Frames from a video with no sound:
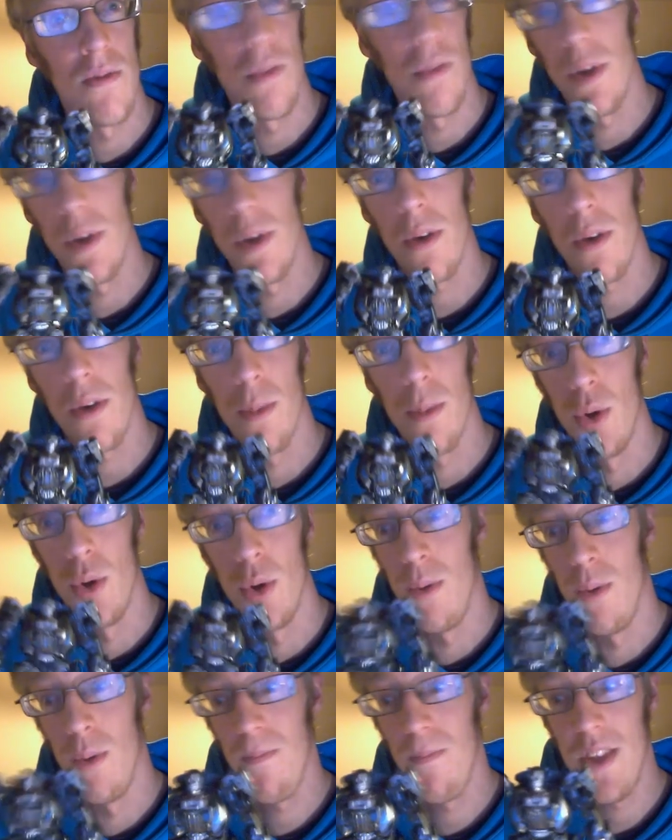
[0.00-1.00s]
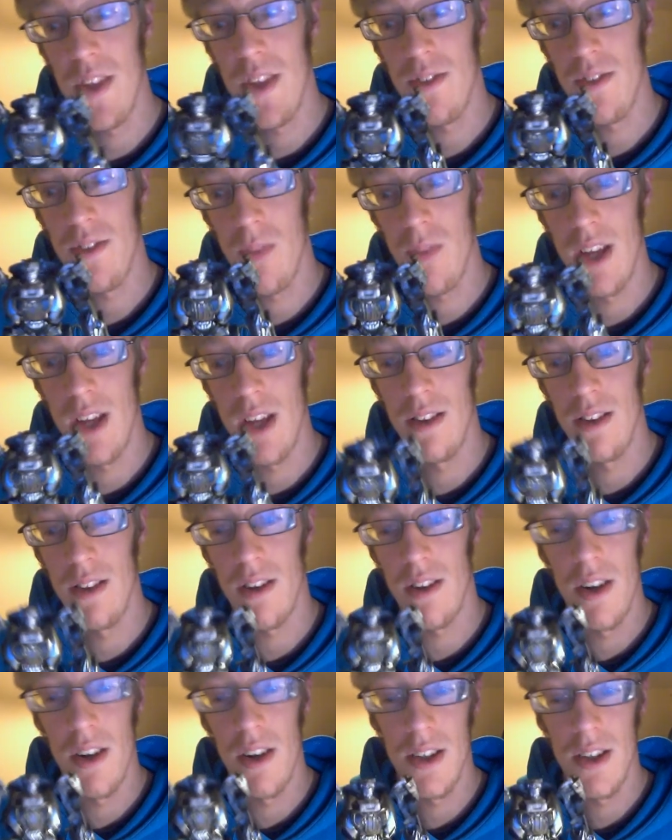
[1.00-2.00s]
from Dark of the Moon. It's the
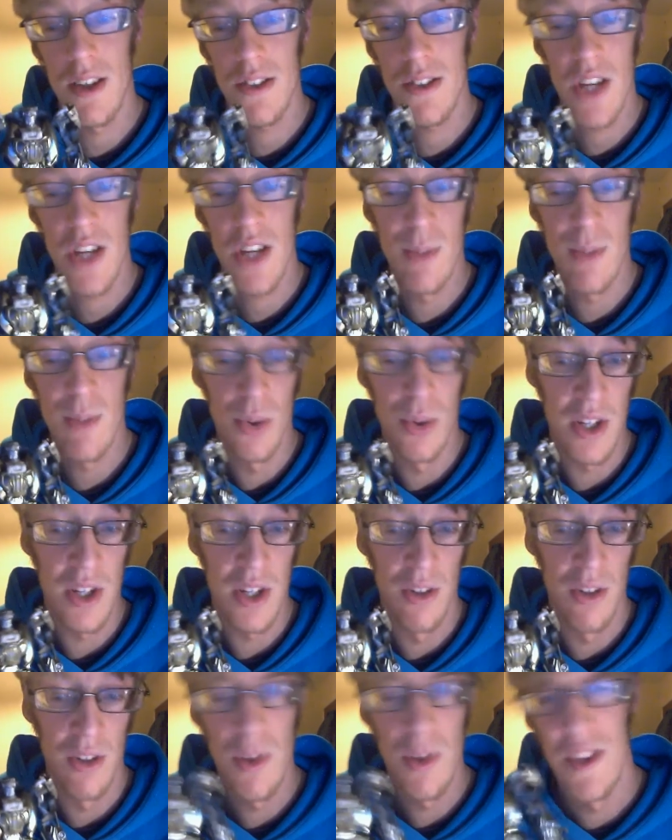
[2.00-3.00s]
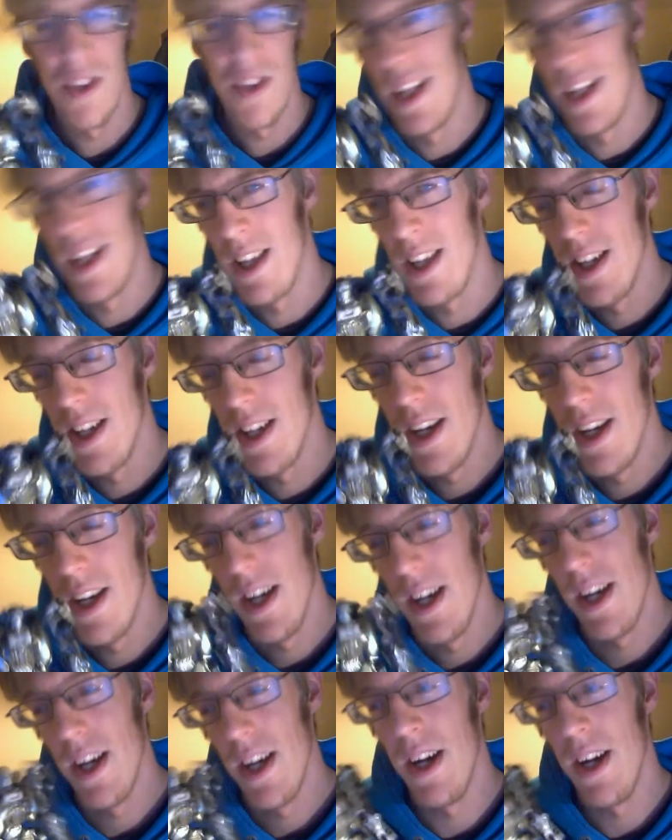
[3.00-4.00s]
entire same ordeal, well, nearly.
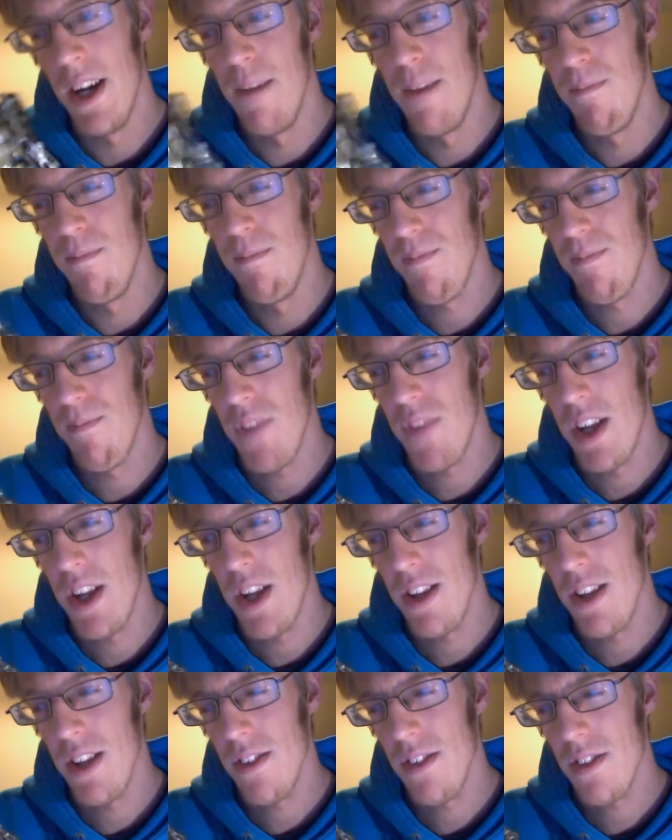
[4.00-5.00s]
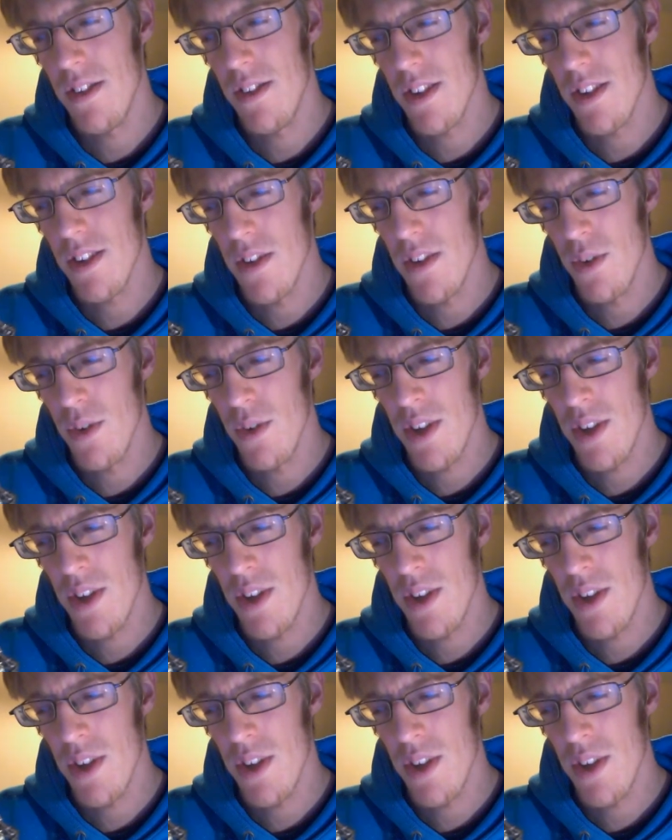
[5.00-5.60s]
And it just kind of feels